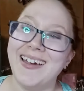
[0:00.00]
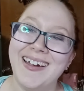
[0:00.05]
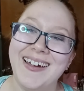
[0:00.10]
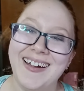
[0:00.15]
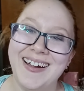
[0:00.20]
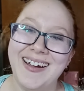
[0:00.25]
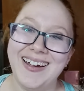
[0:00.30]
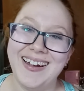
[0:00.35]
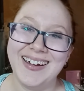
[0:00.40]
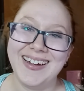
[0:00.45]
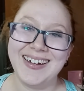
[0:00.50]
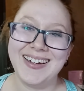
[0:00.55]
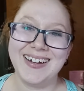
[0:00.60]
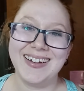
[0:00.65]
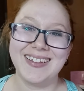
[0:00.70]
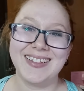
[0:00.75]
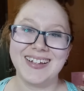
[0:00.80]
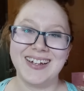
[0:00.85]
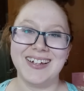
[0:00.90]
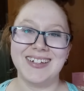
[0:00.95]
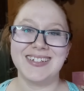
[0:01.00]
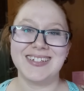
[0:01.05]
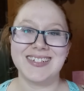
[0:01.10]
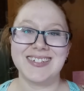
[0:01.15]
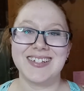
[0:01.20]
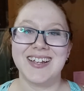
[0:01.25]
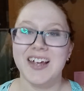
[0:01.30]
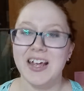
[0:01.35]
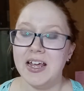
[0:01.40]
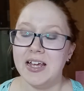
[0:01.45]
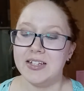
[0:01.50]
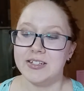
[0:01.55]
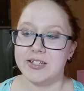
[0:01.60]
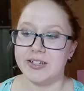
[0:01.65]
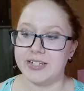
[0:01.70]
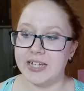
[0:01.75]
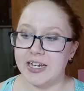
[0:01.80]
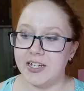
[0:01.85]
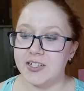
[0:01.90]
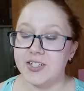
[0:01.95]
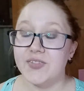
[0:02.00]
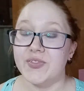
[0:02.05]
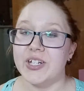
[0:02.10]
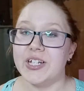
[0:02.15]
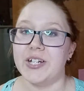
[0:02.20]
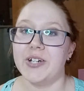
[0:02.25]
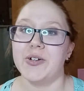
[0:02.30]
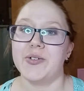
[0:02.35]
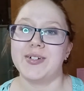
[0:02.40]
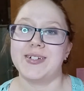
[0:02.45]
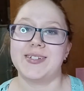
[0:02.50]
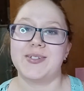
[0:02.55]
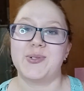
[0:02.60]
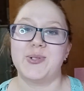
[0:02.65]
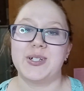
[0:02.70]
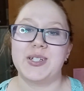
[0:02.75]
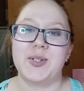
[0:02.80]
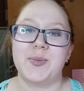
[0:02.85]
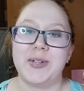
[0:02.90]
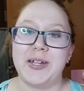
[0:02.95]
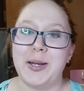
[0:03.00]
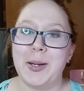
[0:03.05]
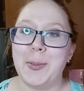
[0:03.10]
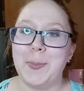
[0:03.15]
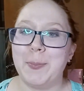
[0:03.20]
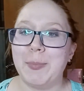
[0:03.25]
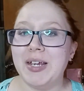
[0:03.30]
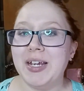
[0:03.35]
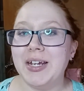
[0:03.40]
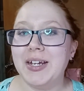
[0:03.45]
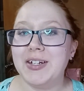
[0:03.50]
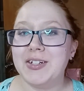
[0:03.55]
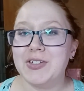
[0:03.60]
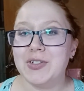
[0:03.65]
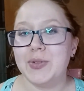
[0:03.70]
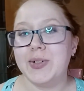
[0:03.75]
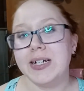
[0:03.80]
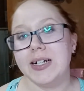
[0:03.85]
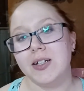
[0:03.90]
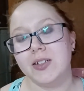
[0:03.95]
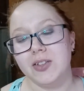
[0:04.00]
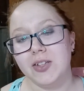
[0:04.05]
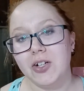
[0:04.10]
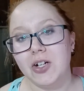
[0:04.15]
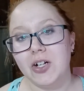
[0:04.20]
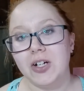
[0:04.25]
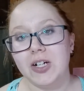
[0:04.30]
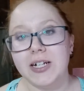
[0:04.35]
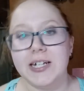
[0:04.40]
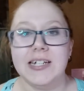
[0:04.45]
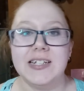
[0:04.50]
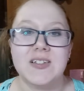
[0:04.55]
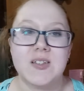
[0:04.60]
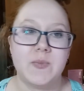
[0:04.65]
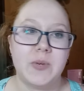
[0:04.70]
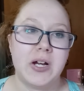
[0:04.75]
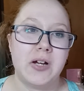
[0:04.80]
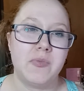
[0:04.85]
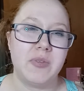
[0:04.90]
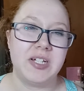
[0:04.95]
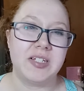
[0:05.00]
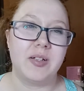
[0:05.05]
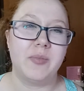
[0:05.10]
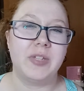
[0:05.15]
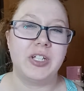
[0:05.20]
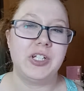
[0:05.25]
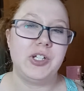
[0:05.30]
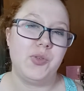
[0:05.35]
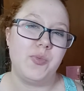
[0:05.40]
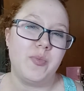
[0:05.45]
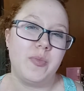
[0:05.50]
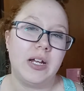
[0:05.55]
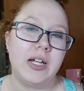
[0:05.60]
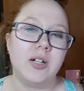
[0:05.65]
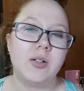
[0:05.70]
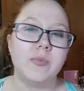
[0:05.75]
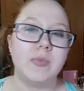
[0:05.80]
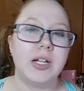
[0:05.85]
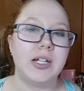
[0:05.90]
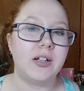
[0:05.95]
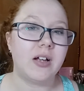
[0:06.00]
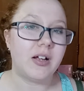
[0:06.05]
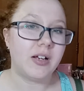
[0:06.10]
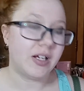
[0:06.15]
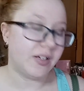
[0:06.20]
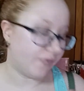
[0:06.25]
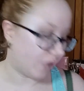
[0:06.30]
Hi heathens! Today's video is going to be me doing a look inspired by something you may or may not have